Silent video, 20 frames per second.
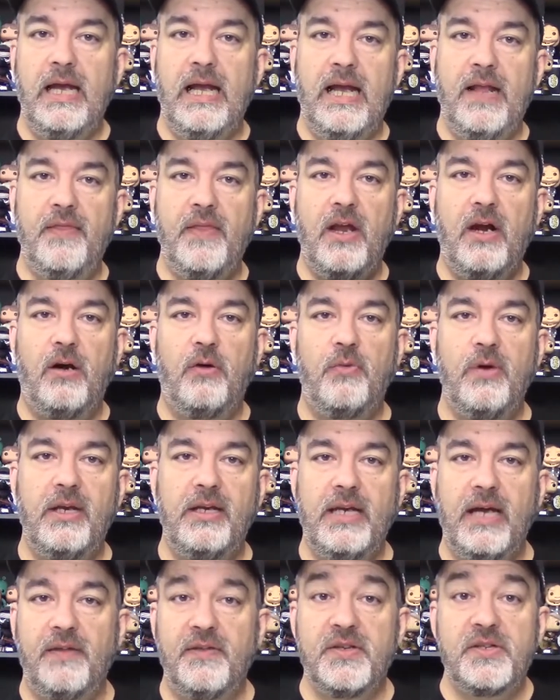and then I'll
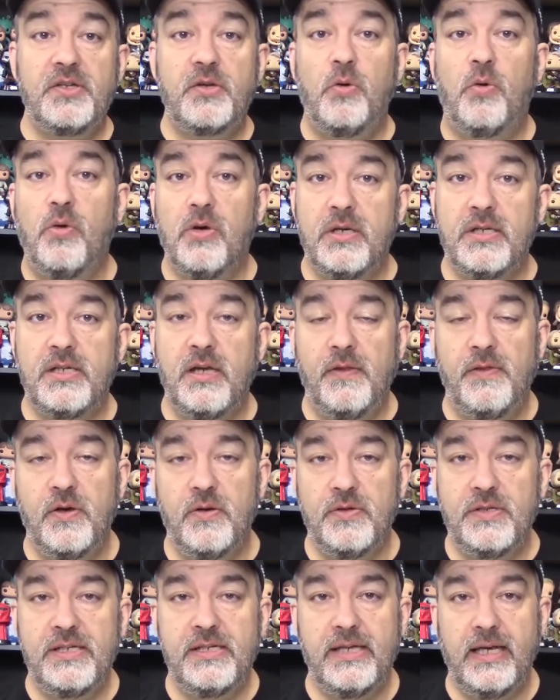run down the scores on
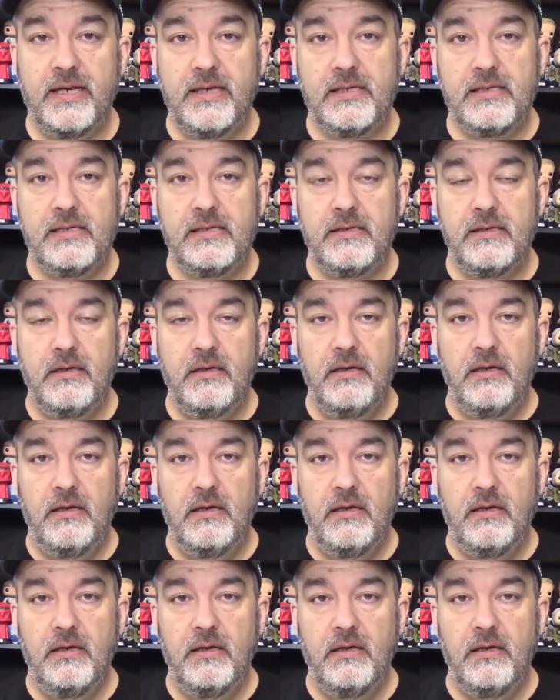those 6